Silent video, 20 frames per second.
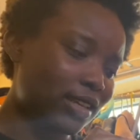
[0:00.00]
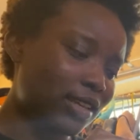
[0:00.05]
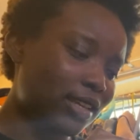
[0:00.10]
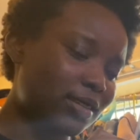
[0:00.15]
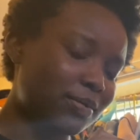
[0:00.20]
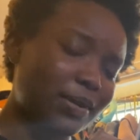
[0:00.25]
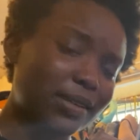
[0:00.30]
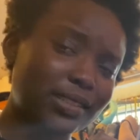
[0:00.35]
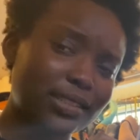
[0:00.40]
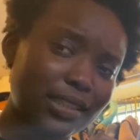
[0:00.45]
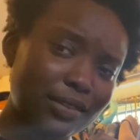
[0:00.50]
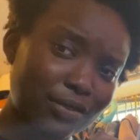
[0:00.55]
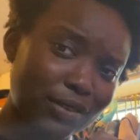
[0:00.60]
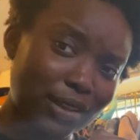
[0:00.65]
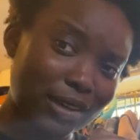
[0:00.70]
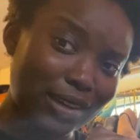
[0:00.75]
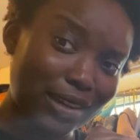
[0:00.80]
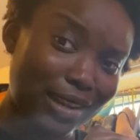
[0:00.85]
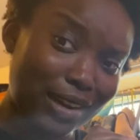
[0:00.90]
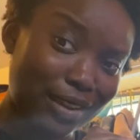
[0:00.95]
especially if you're
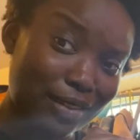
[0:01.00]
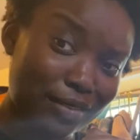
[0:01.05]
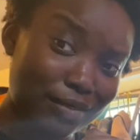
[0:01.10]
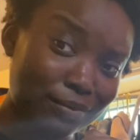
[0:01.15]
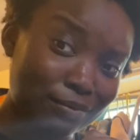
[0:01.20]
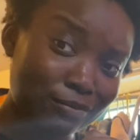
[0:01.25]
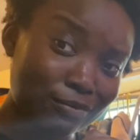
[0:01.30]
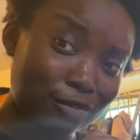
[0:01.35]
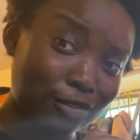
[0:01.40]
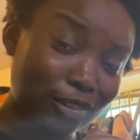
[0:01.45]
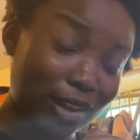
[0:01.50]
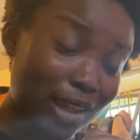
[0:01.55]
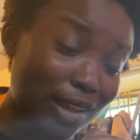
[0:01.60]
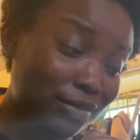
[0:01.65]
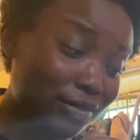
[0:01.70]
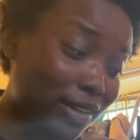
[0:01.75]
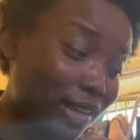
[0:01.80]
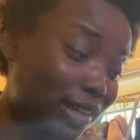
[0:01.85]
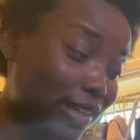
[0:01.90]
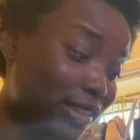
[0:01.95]
gonna get it
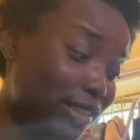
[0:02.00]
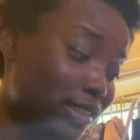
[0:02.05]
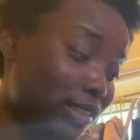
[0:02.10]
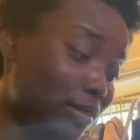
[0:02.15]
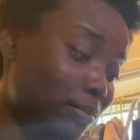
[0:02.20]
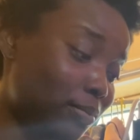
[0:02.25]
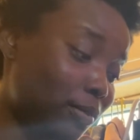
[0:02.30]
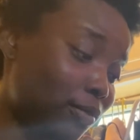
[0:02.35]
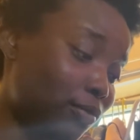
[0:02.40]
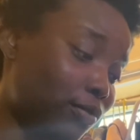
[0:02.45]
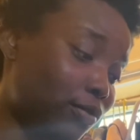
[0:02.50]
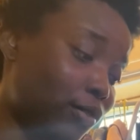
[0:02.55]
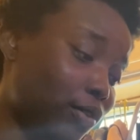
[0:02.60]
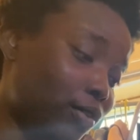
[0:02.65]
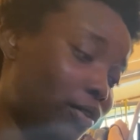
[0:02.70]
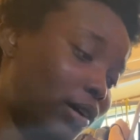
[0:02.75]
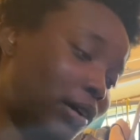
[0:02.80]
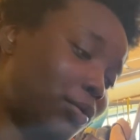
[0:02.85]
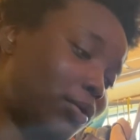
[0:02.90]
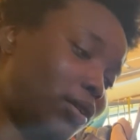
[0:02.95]
five days
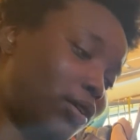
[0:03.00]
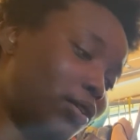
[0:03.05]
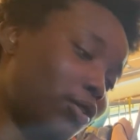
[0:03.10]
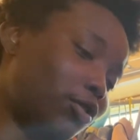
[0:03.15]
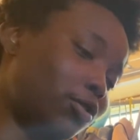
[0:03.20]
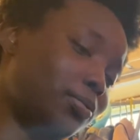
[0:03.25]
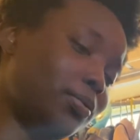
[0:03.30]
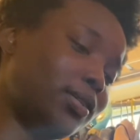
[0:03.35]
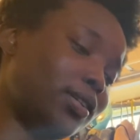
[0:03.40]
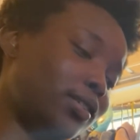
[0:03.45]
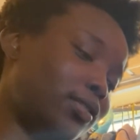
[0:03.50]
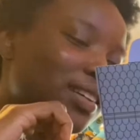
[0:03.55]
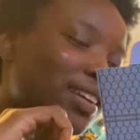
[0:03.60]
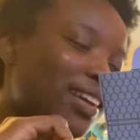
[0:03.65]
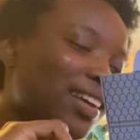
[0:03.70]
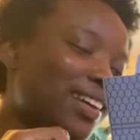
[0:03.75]
before. I'm gonna open it.